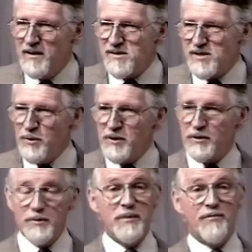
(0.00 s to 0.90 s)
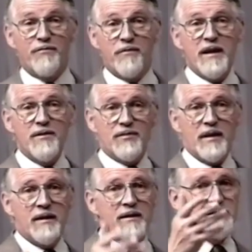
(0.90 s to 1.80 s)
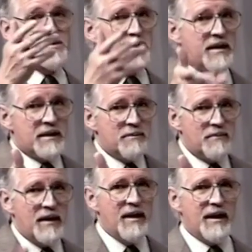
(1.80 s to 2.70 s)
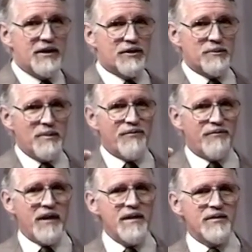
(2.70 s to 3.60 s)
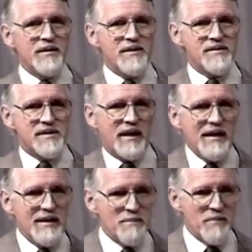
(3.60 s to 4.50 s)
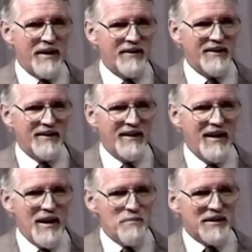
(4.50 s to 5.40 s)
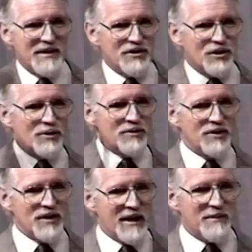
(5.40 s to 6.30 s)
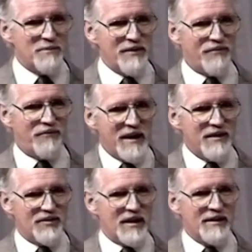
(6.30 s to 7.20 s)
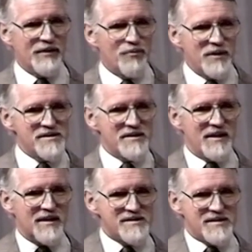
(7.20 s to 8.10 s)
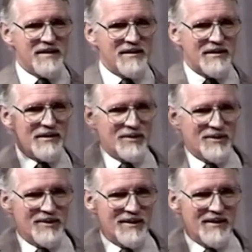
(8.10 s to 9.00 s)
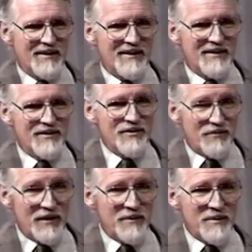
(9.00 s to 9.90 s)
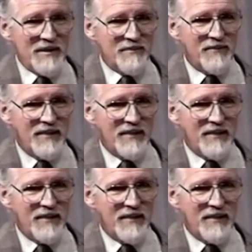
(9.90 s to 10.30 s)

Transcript: So it could be faith in his name, it could be faith in his healing power, but it couldn't yet be faith in a risen, ascended Lord. Do you follow me?